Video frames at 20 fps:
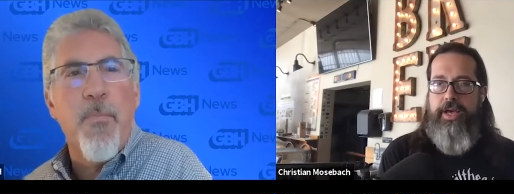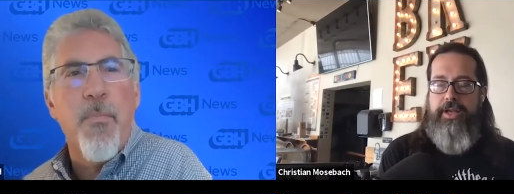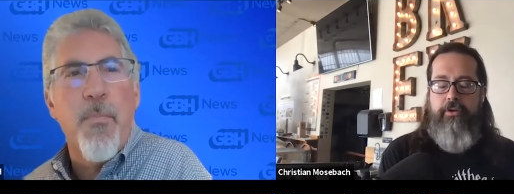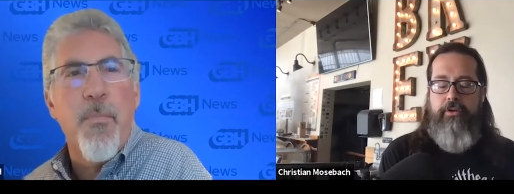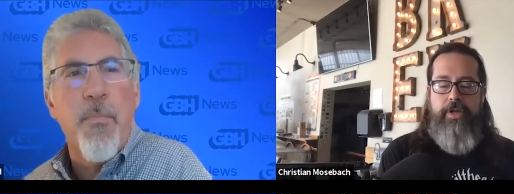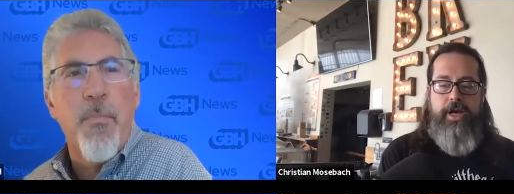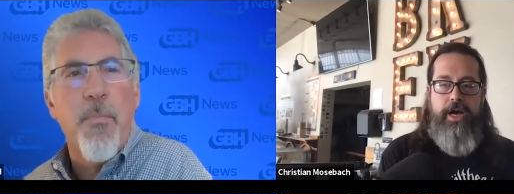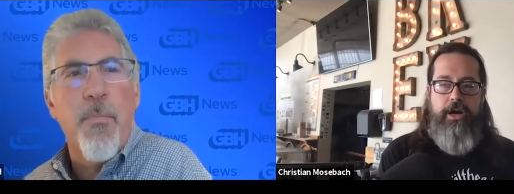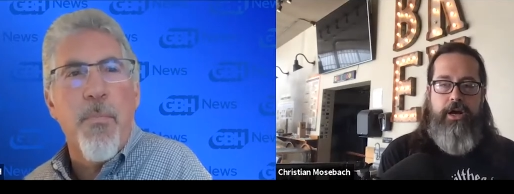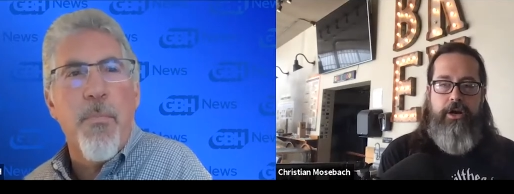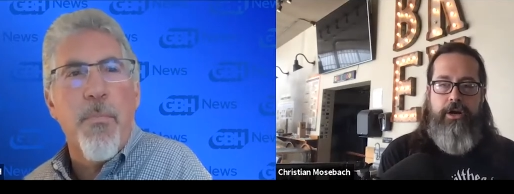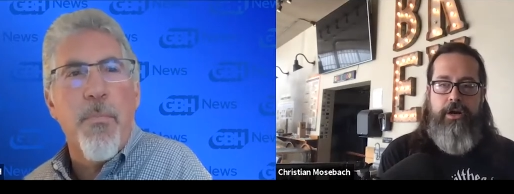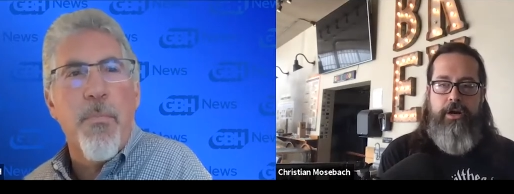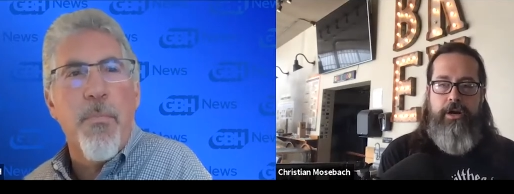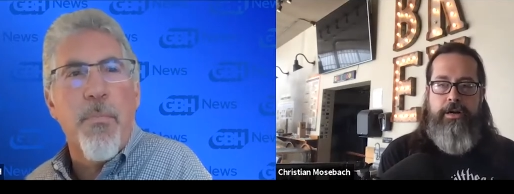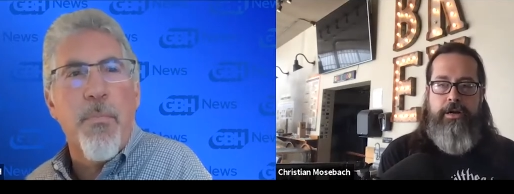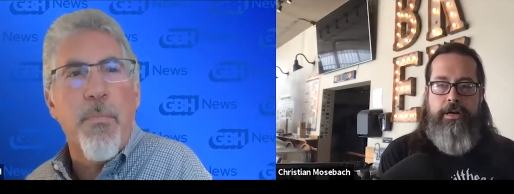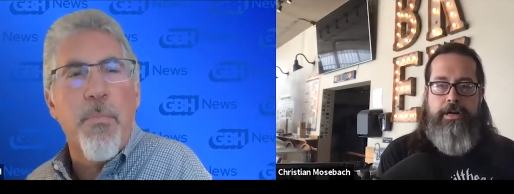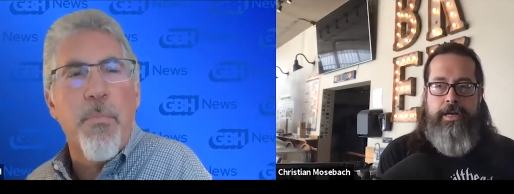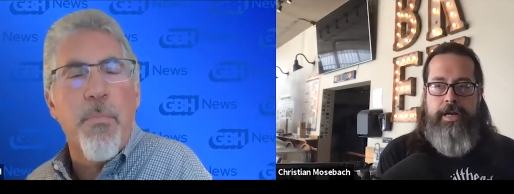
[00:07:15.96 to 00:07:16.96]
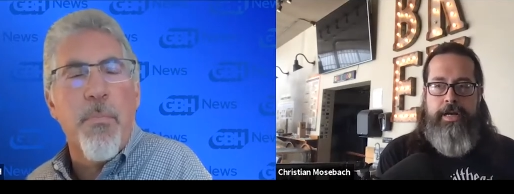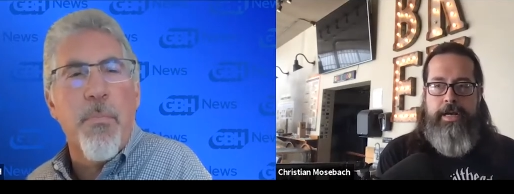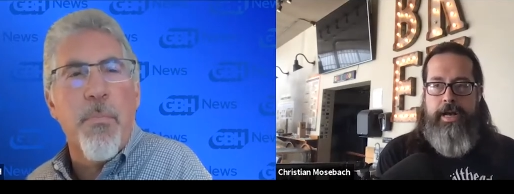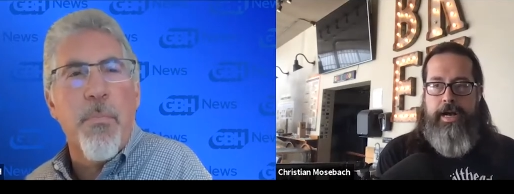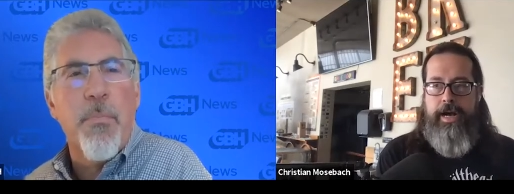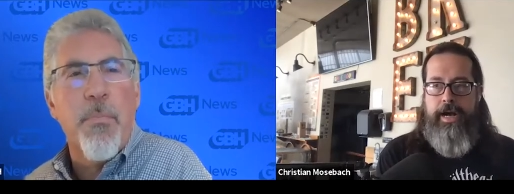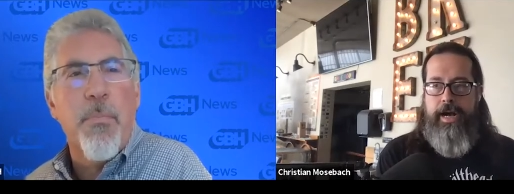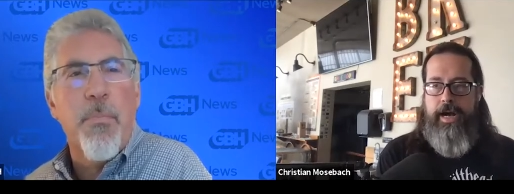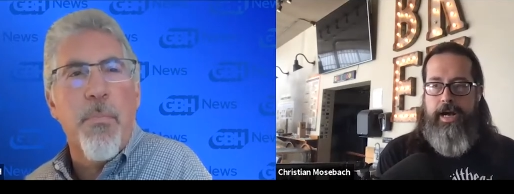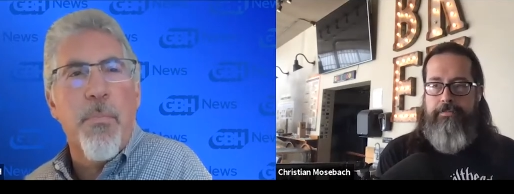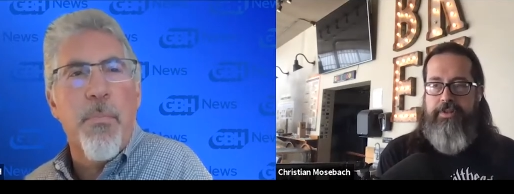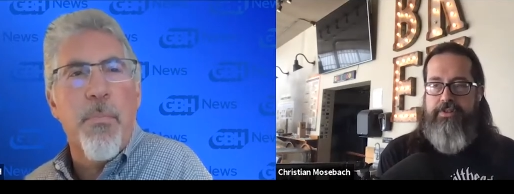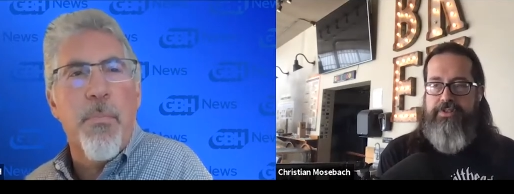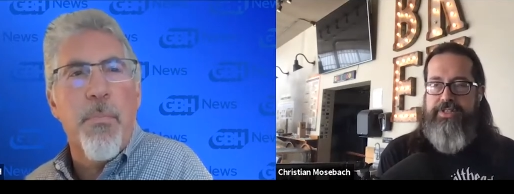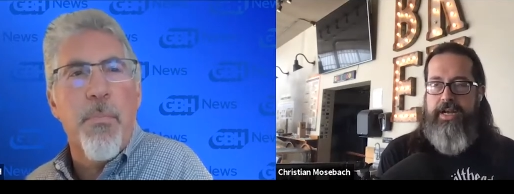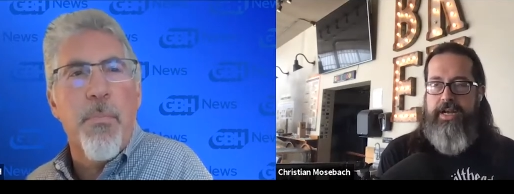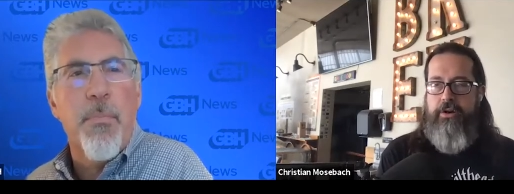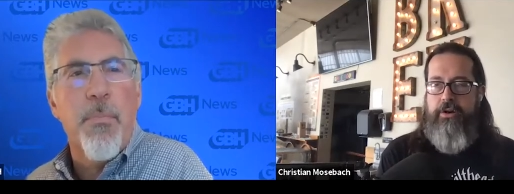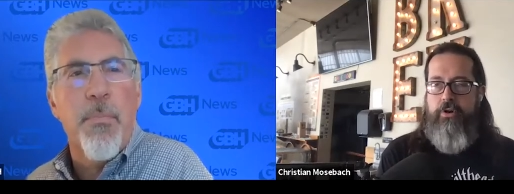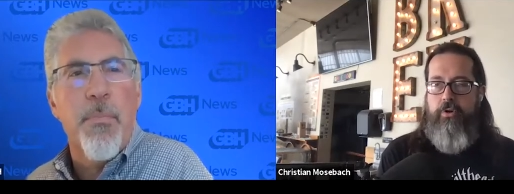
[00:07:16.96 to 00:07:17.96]
Speaker 1: a lighter lager. Um,
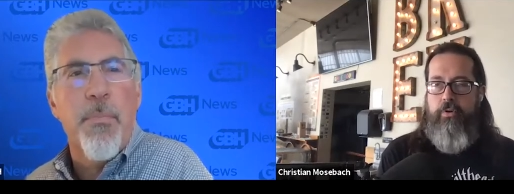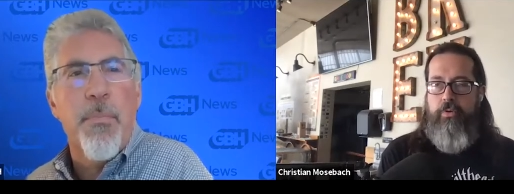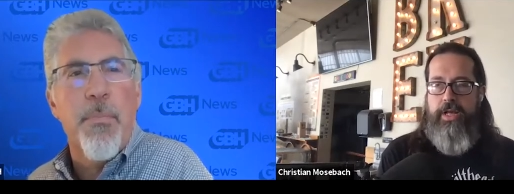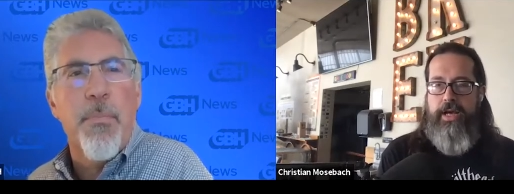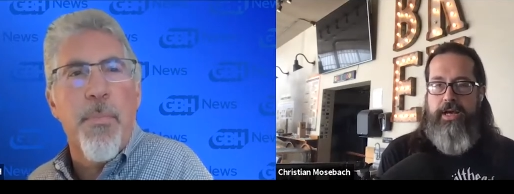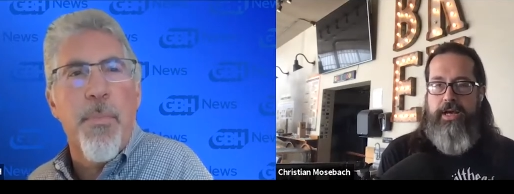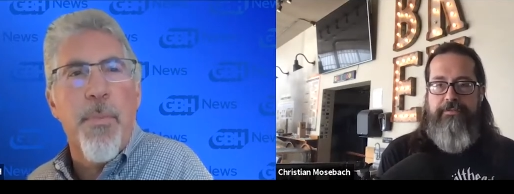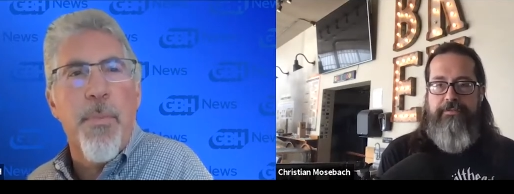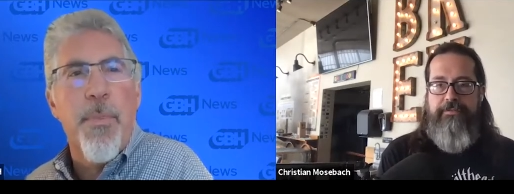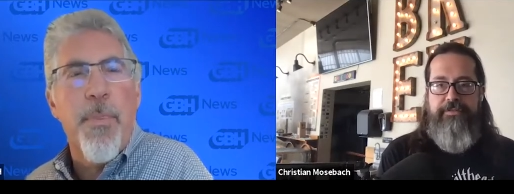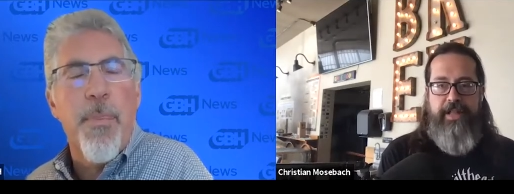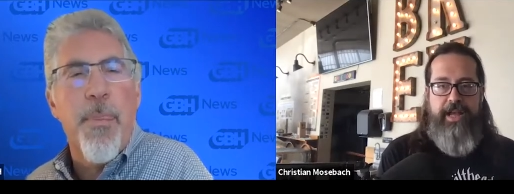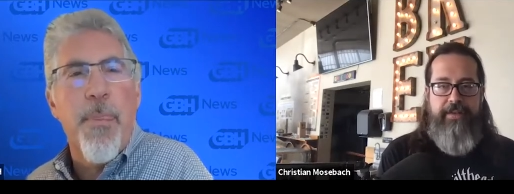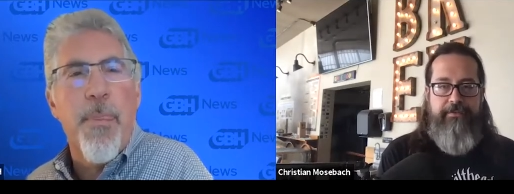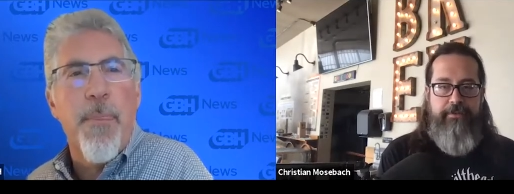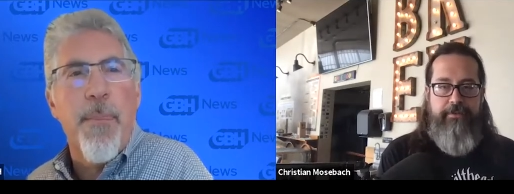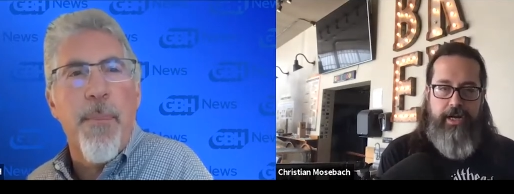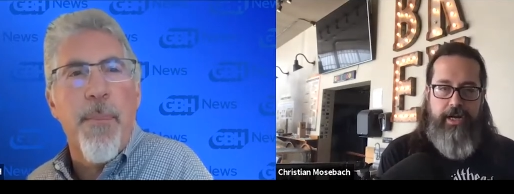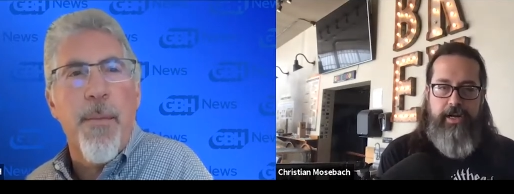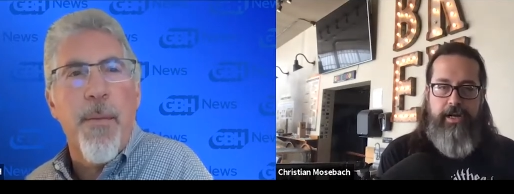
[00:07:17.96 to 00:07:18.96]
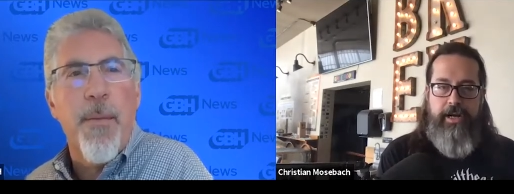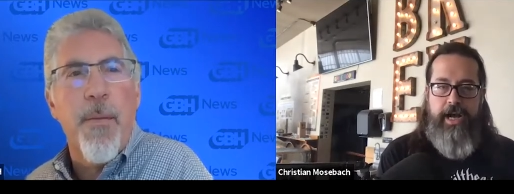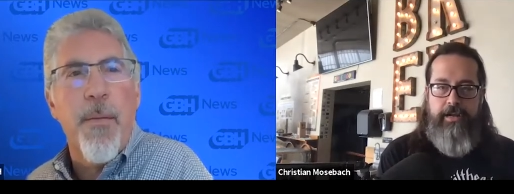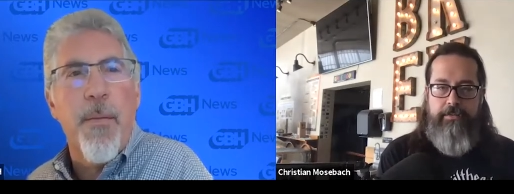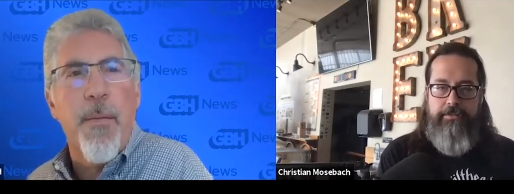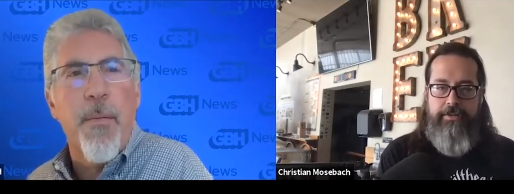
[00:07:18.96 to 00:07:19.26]
there's not a whole lot of flavor to,